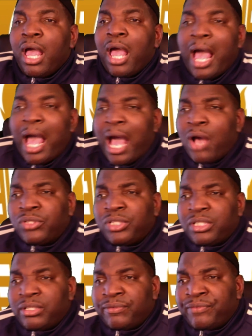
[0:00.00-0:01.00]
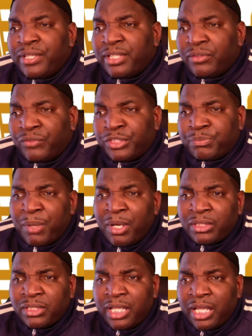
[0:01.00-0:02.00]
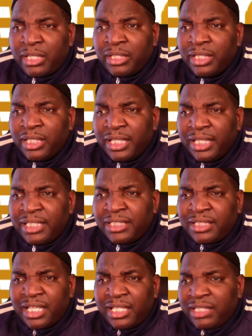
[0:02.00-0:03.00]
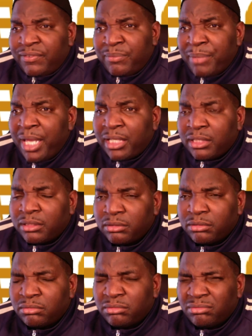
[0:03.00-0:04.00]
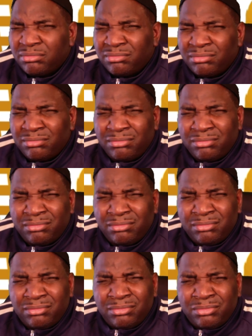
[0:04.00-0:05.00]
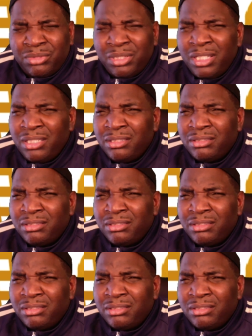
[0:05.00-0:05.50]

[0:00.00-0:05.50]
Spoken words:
How did the defendant respond to that? He said even better. What?